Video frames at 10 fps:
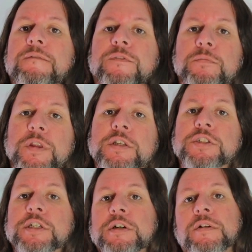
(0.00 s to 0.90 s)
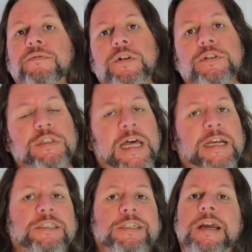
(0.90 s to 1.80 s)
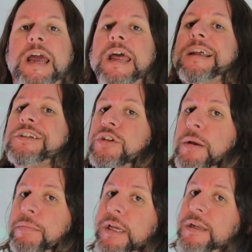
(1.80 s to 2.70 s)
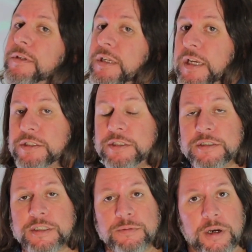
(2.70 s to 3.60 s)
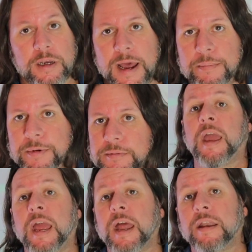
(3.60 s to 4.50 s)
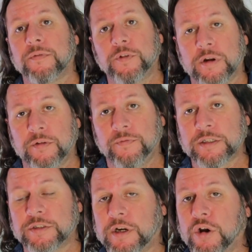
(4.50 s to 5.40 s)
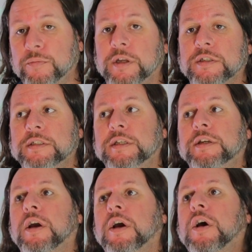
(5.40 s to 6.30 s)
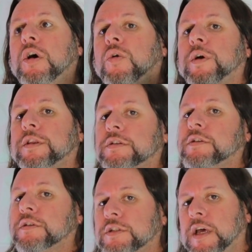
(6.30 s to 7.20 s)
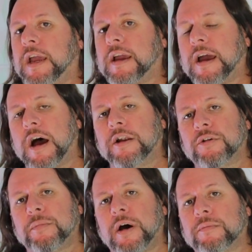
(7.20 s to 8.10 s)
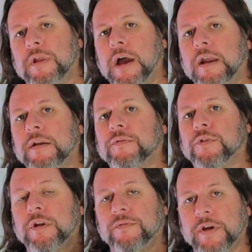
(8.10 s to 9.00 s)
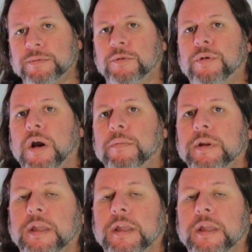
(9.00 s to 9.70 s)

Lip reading: from this year versus last year, and extrapolate them to next year and see what could happen. And if you're an investor, I hope you can see what this looks like on your bottom line for an investment property.